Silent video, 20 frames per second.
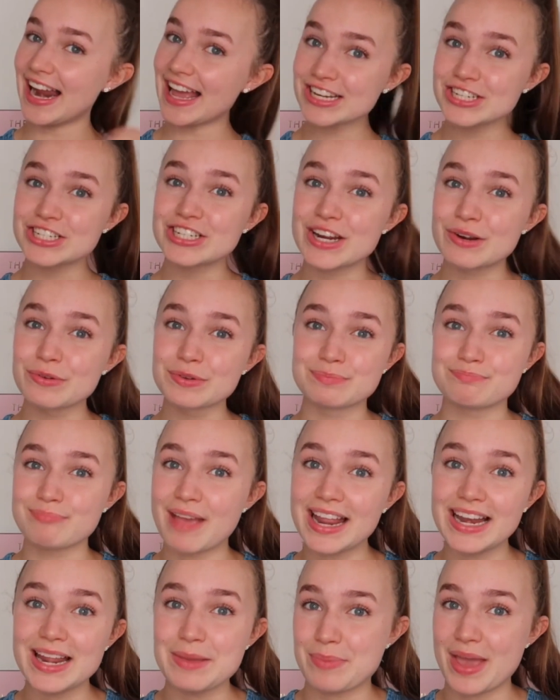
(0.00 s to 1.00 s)
Last year it was
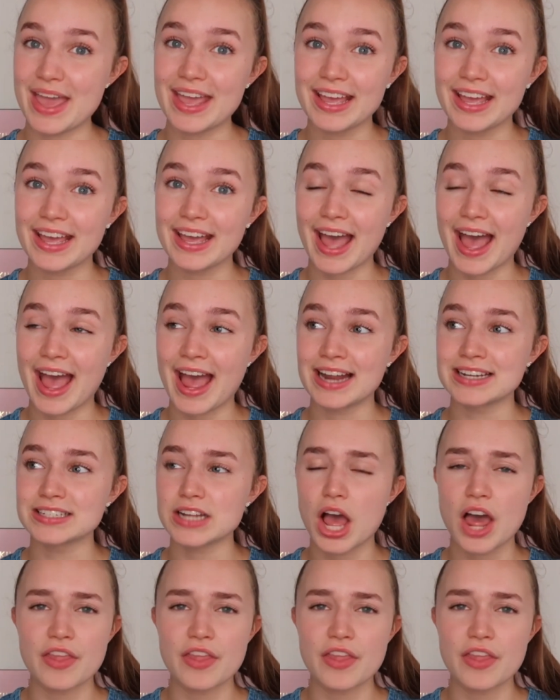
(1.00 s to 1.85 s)
mainly pink, and